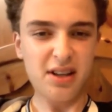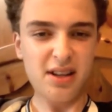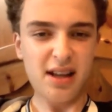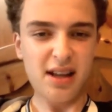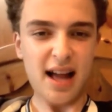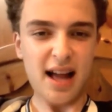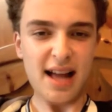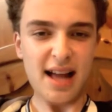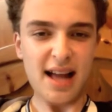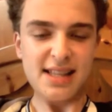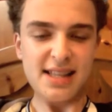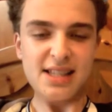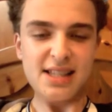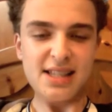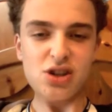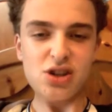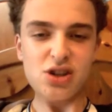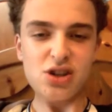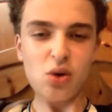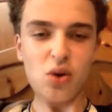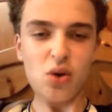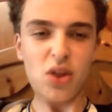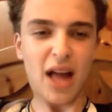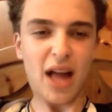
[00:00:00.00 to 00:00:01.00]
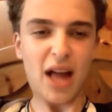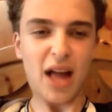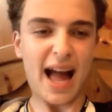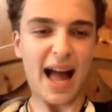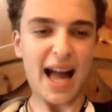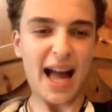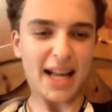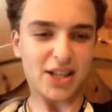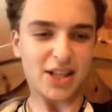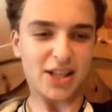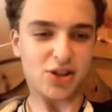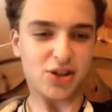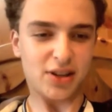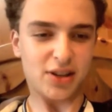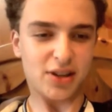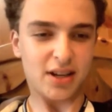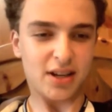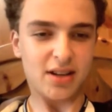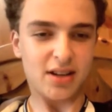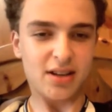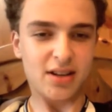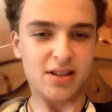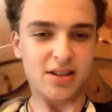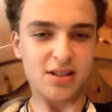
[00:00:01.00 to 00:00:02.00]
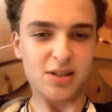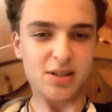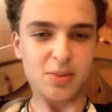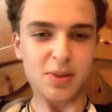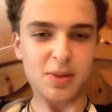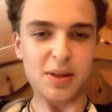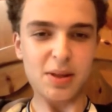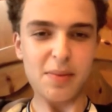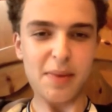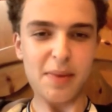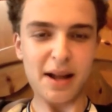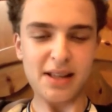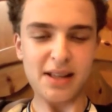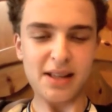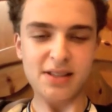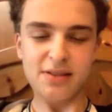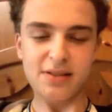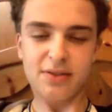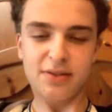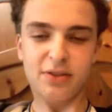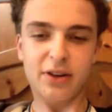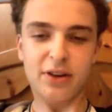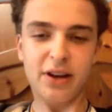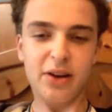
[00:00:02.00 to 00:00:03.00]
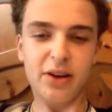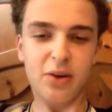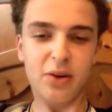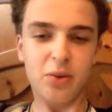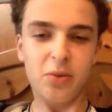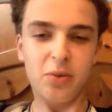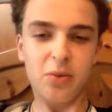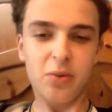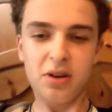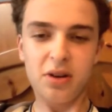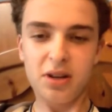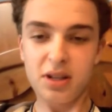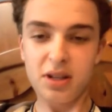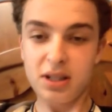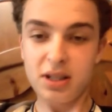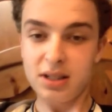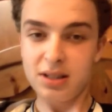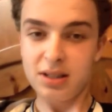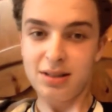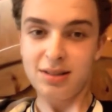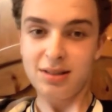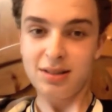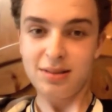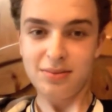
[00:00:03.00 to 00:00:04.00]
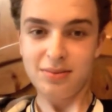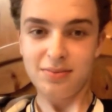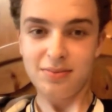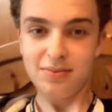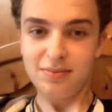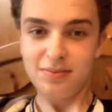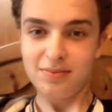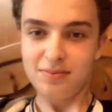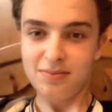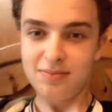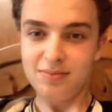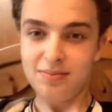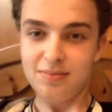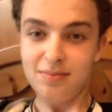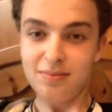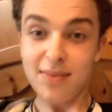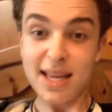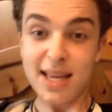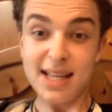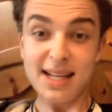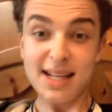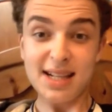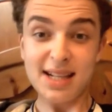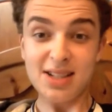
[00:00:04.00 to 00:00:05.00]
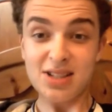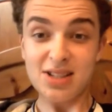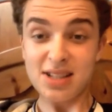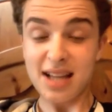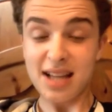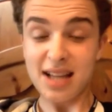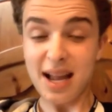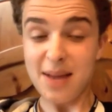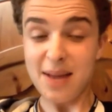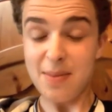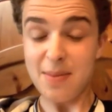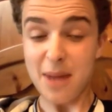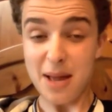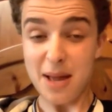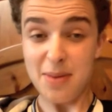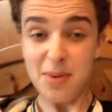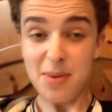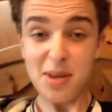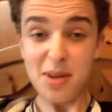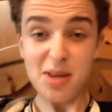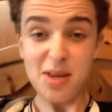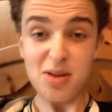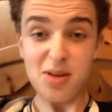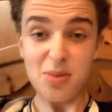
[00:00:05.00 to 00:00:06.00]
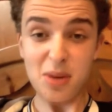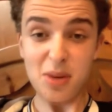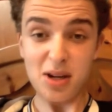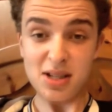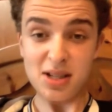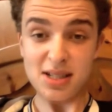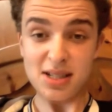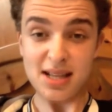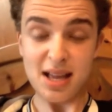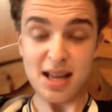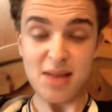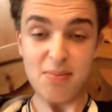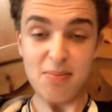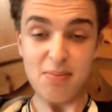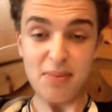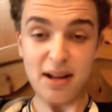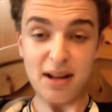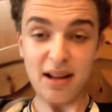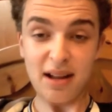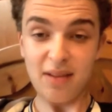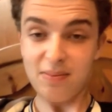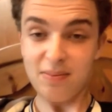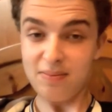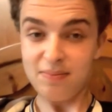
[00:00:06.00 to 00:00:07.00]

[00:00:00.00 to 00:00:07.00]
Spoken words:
and he scored a hat-trick to put it back to 3-3. Meaningless game, maybe, you might say, but,